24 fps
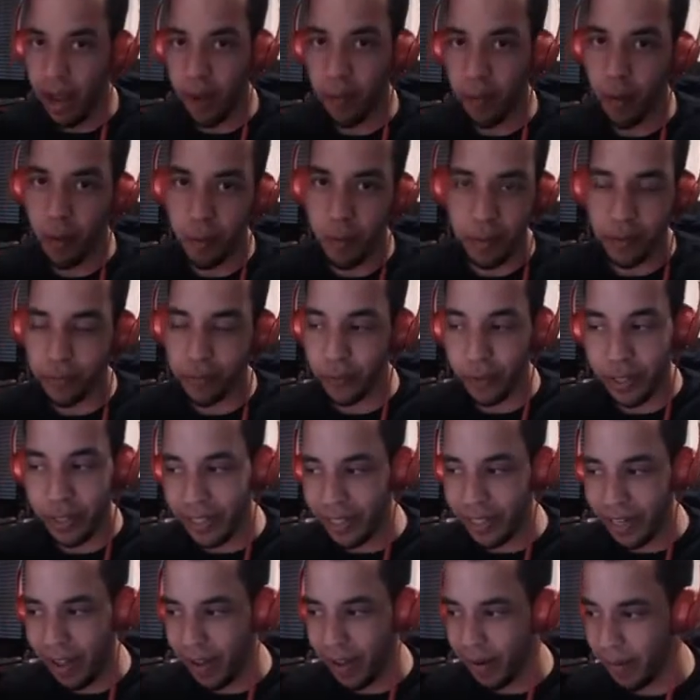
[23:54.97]
I won't be
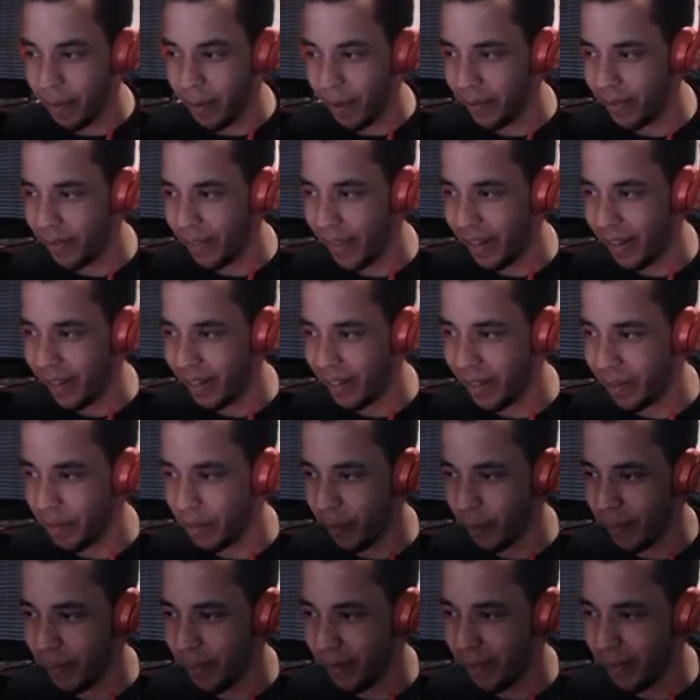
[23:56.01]
freaking out about that anymore.